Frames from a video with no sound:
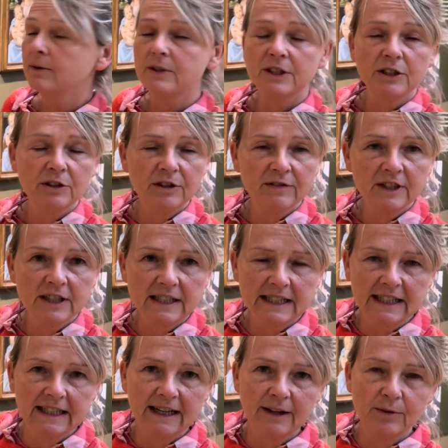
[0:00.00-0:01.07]
was at
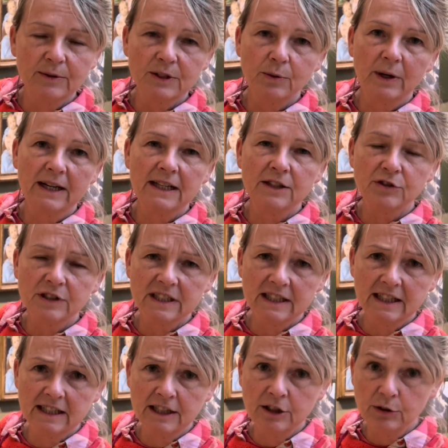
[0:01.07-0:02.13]
university, I was quite
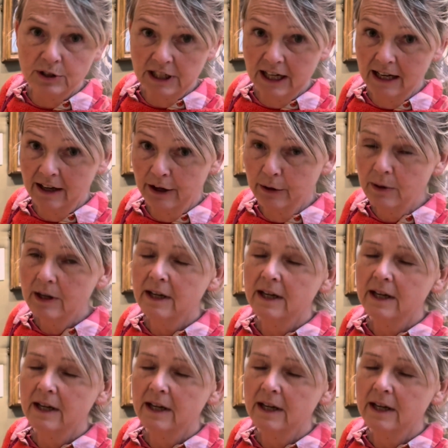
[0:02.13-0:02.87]
interested in Uccello